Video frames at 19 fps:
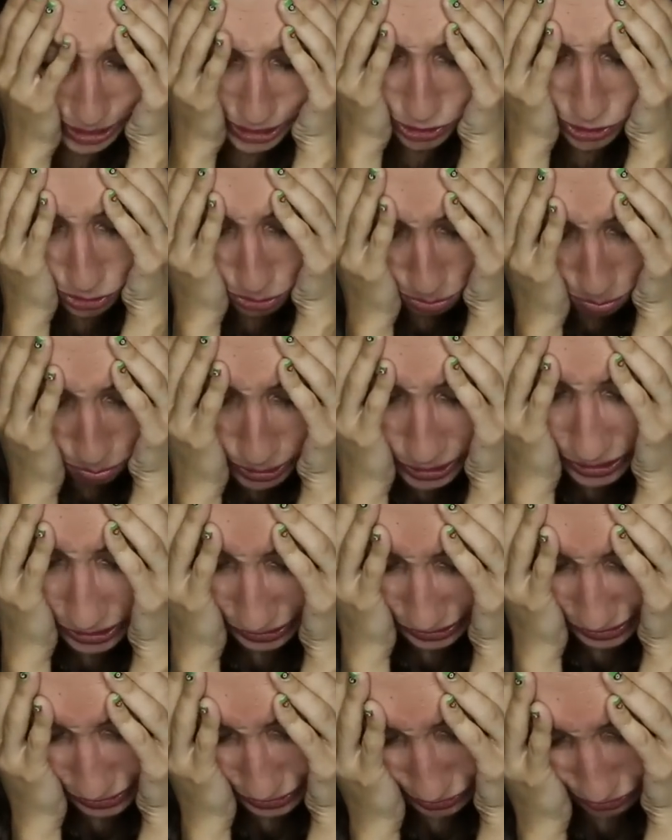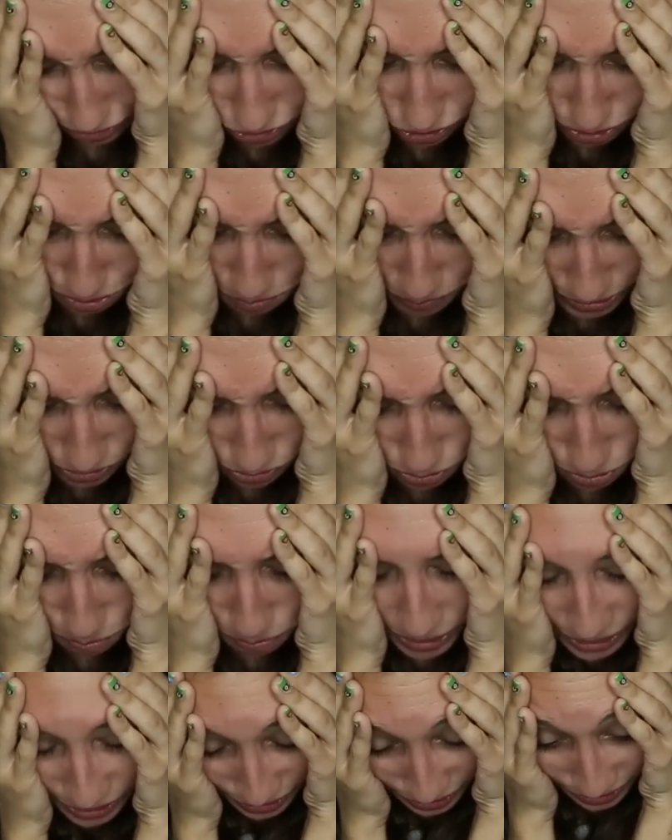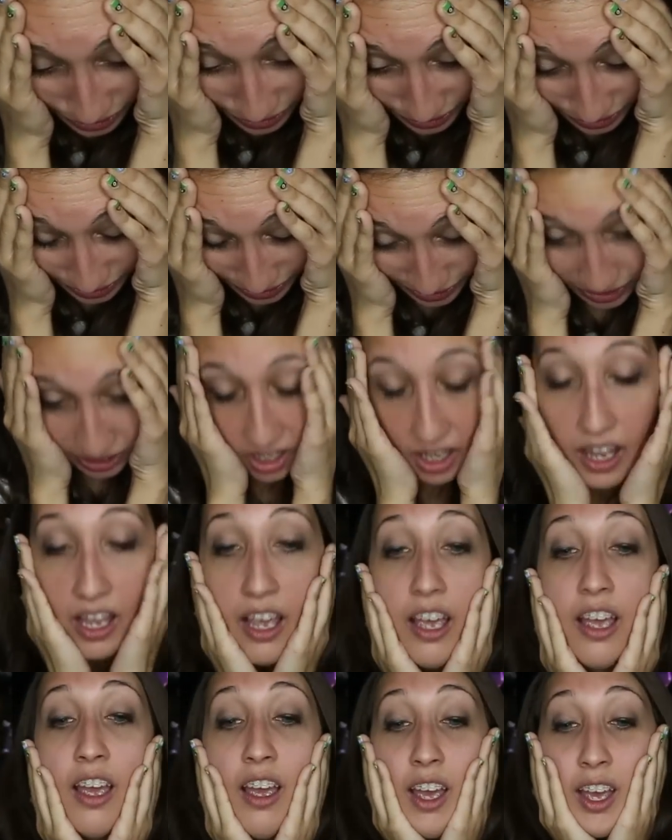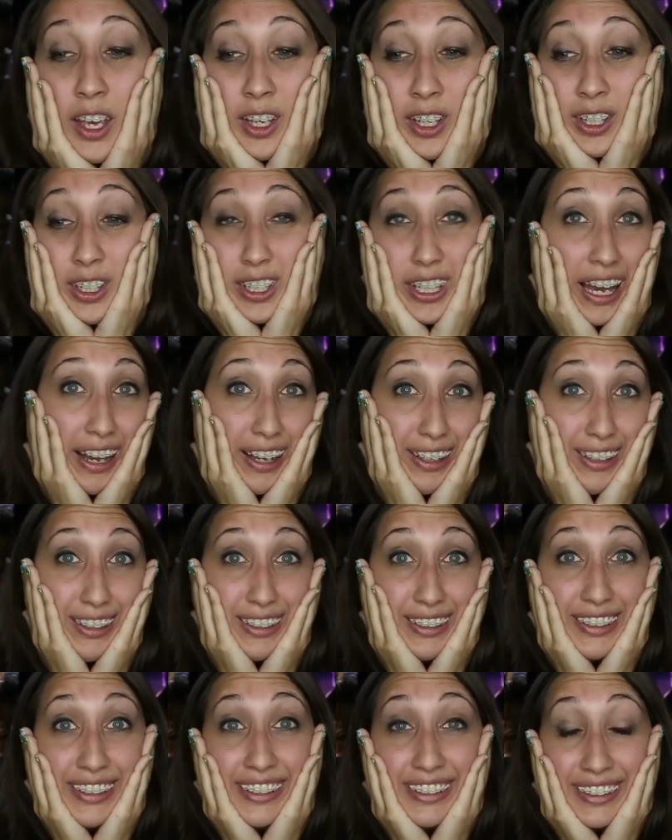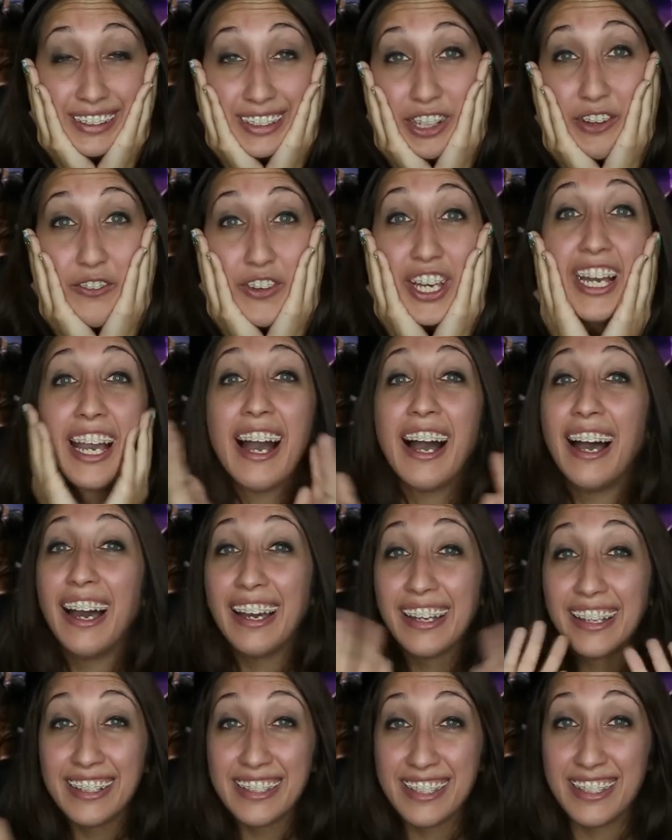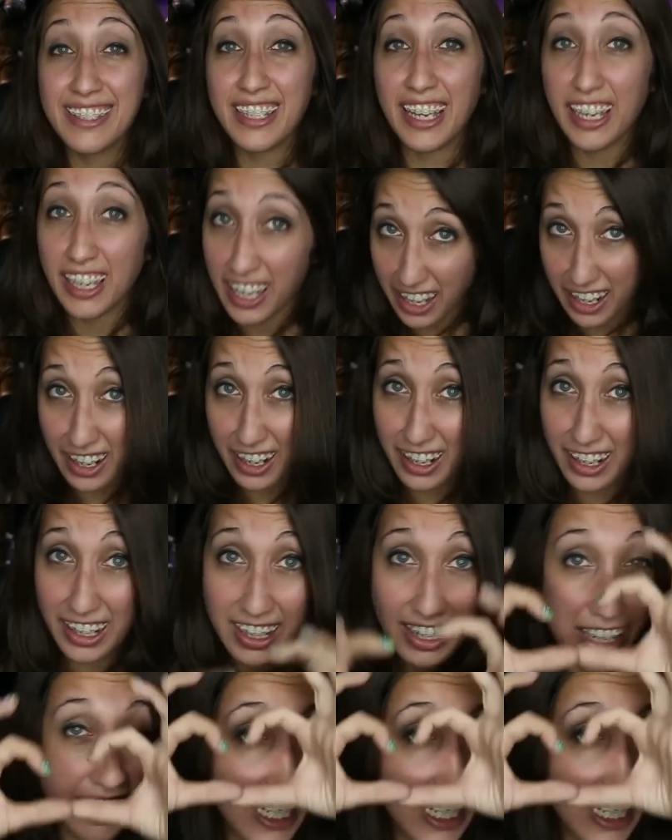Michael Bay. It's just Michael Bay. Yeah, I love you guys. Take care.